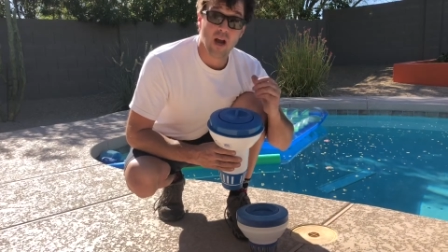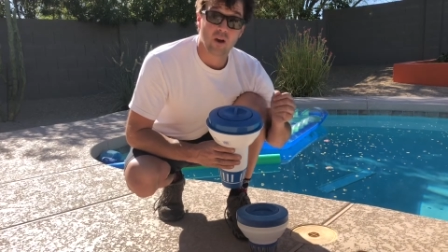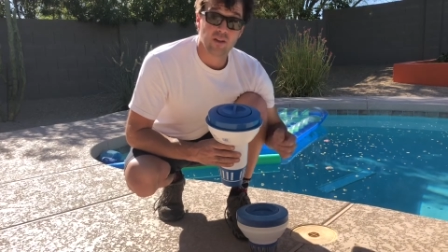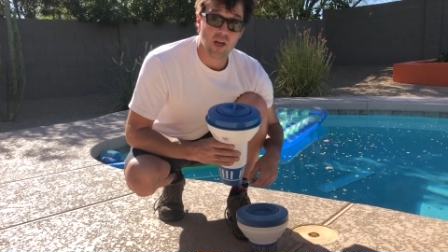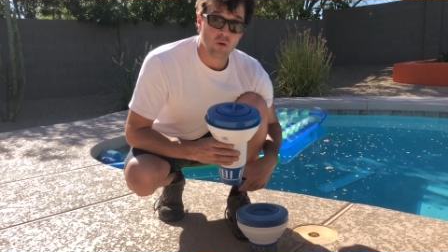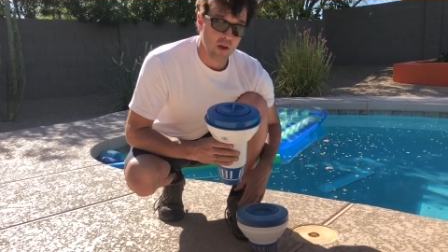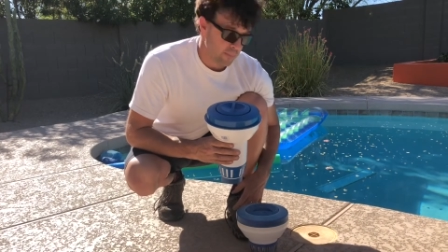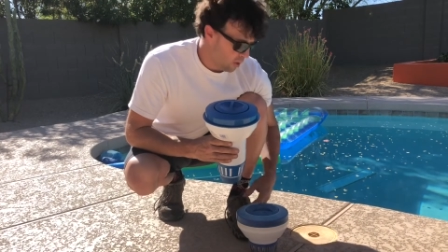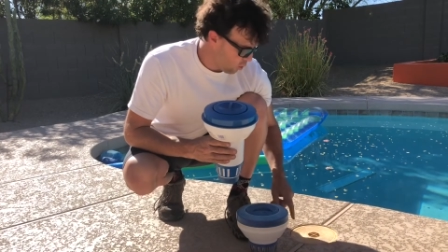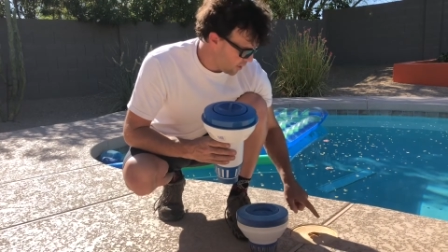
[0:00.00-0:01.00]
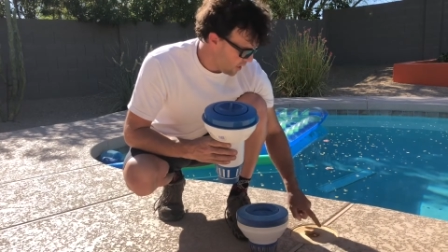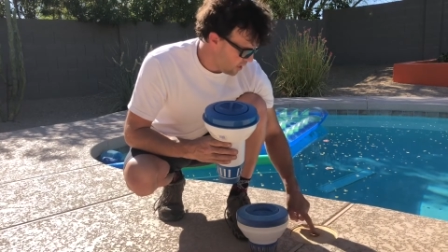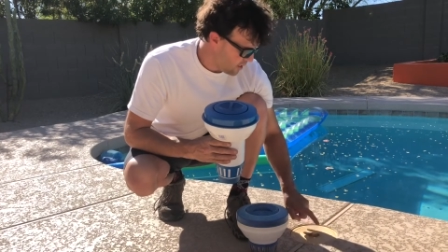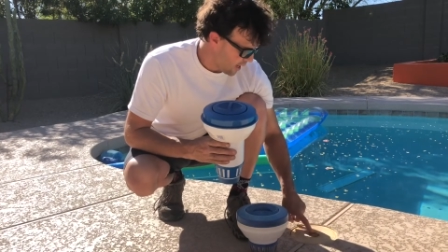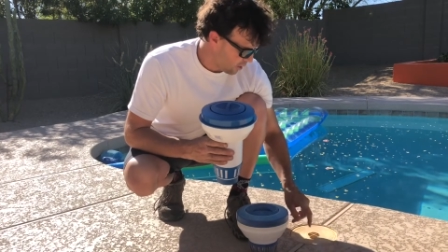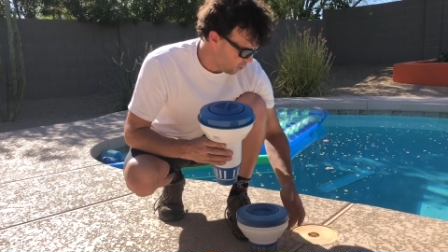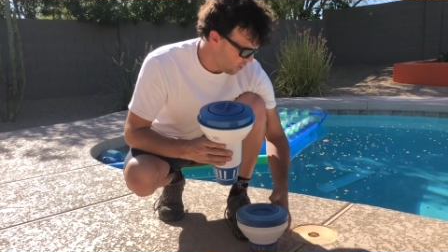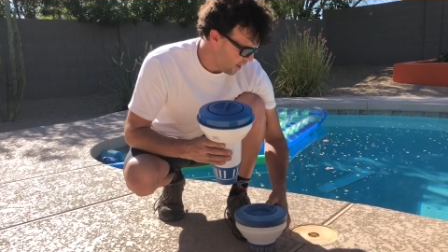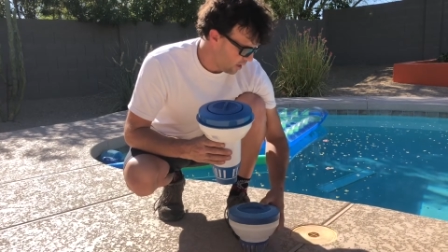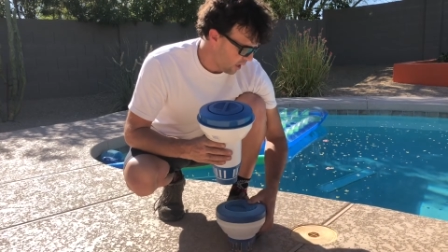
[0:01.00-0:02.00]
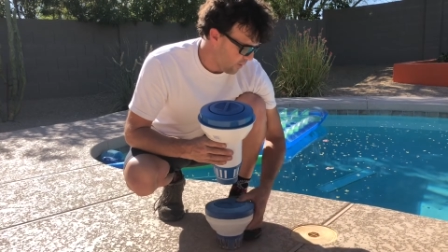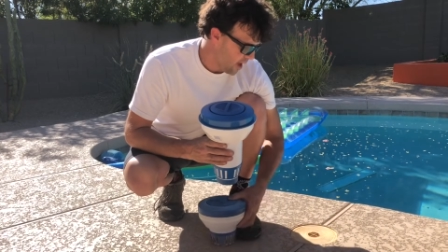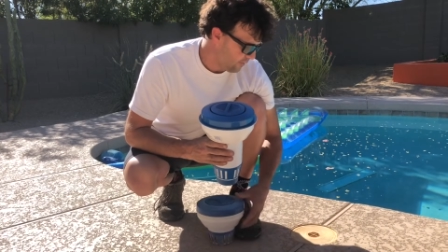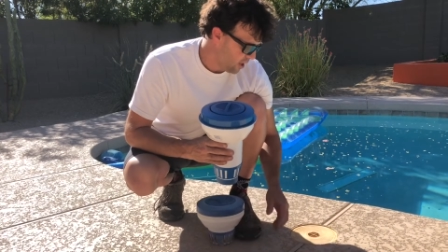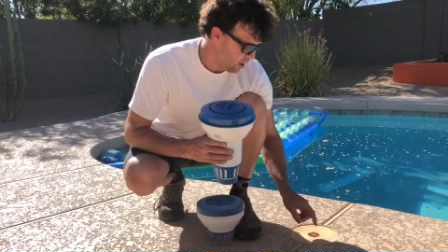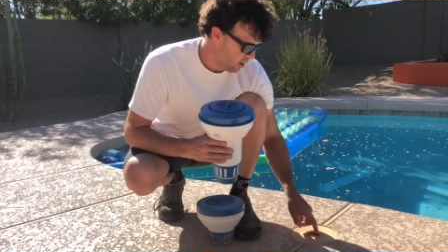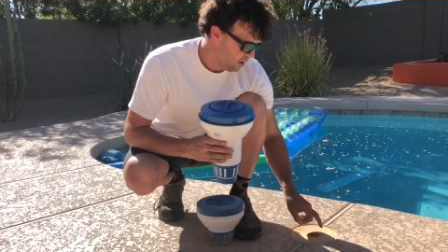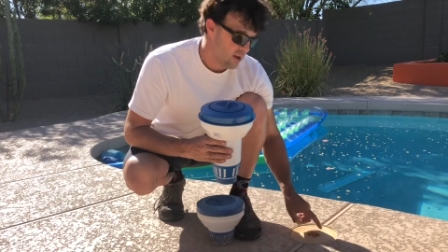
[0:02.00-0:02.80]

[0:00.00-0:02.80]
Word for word: tower at the equipment or the in-deck chlorinator like we have here,